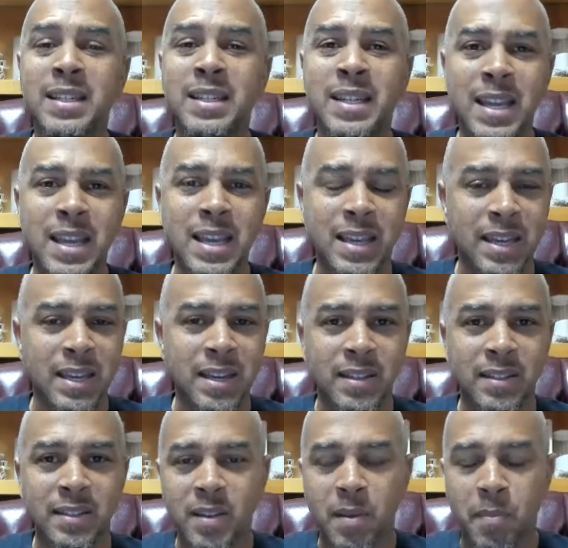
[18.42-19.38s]

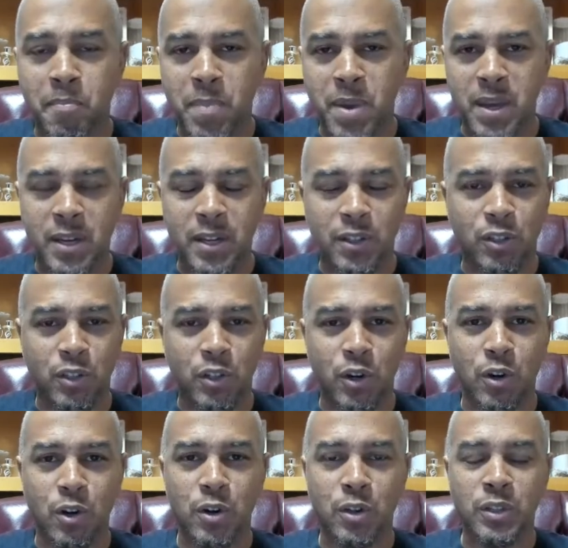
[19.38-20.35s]
deacons,
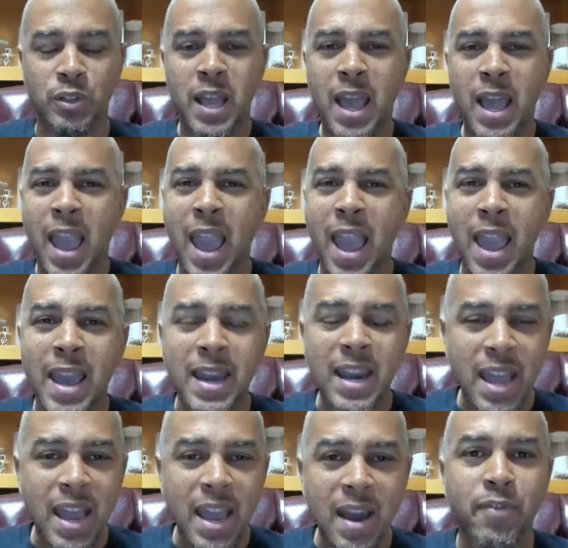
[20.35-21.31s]
ministers, and
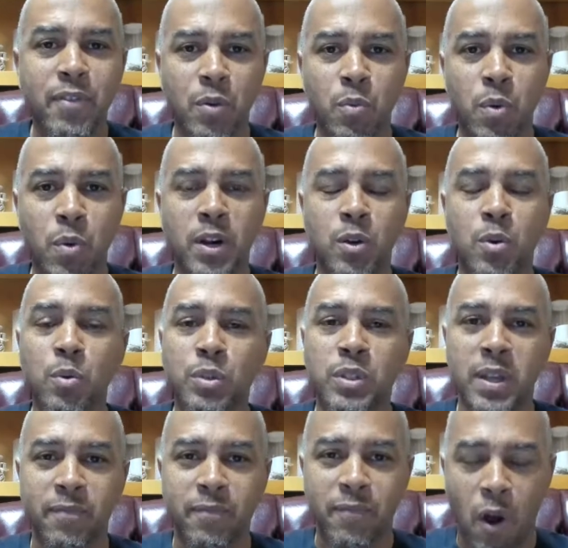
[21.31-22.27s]
everyone who's
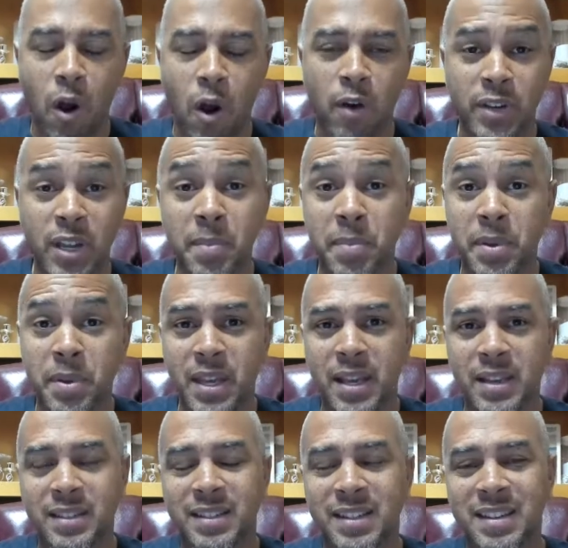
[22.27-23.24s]
involved in
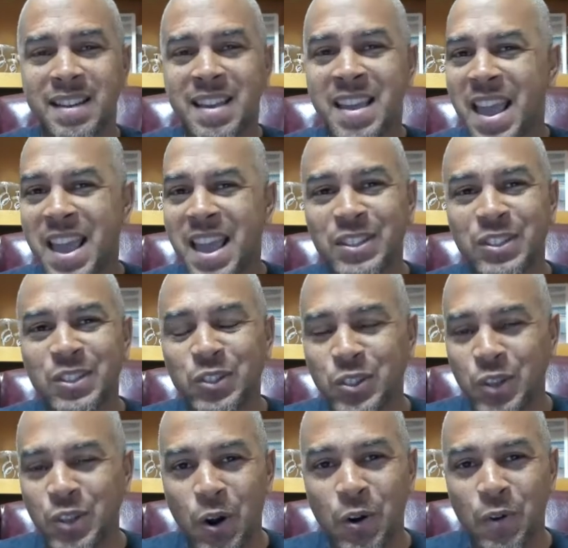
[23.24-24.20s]
Bethesda in
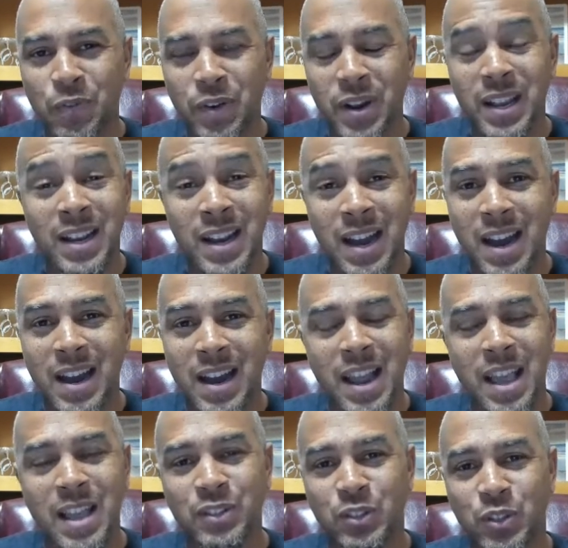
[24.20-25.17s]
serving God
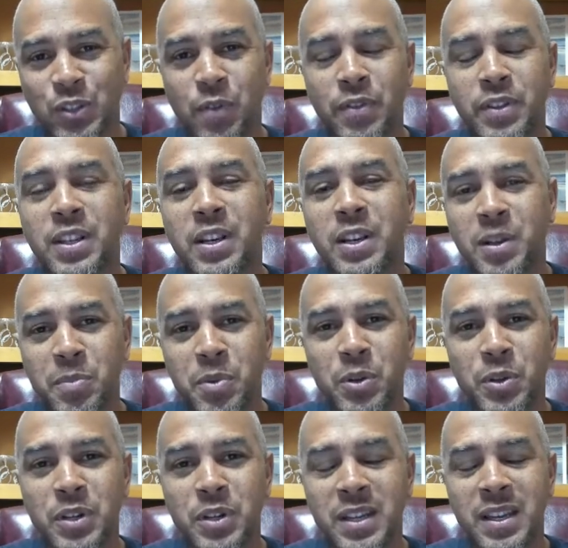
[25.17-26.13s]
and serving the
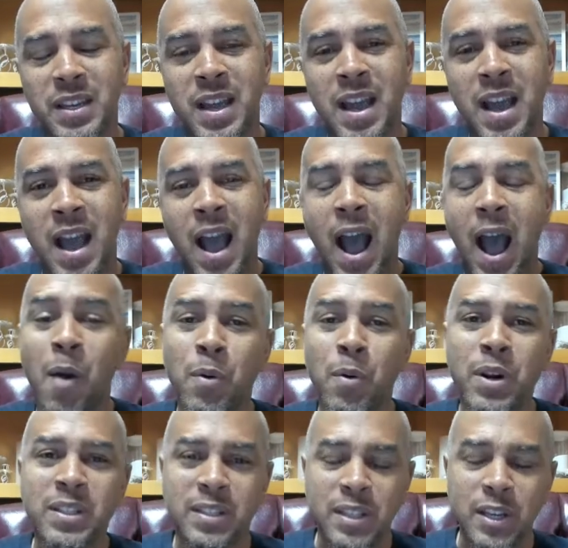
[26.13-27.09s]
community. I'm
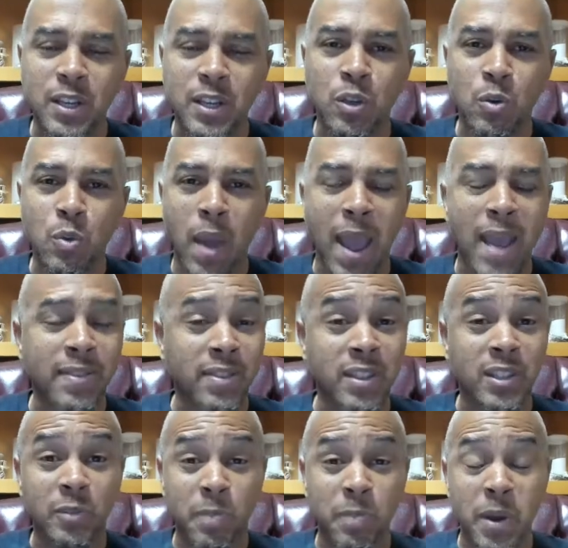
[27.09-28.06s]
going to see you at
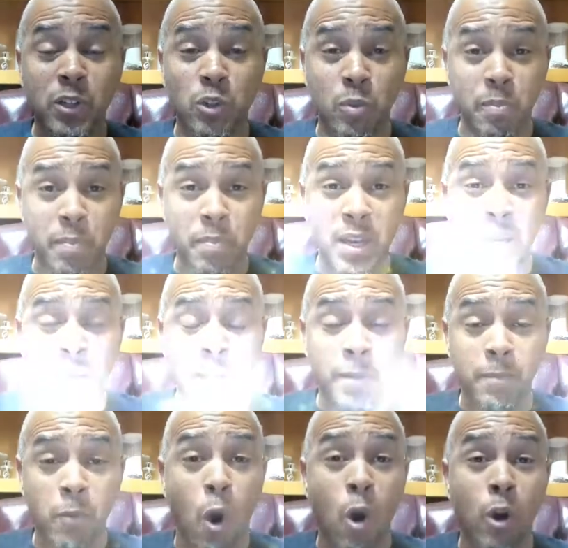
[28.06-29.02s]
this special meeting
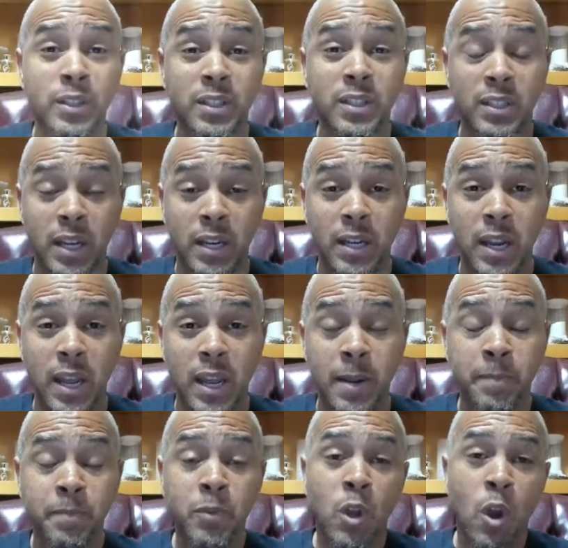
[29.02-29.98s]
on Sunday,
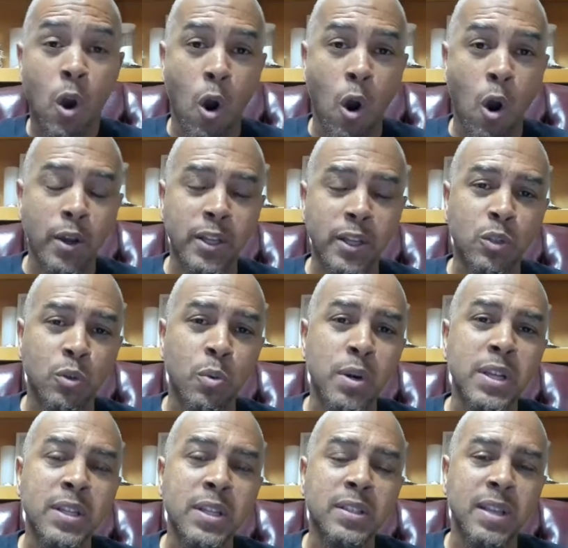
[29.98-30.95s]
August
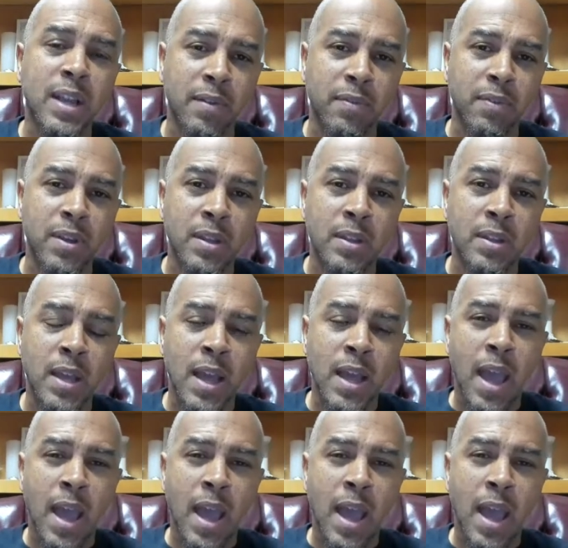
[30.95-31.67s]
27th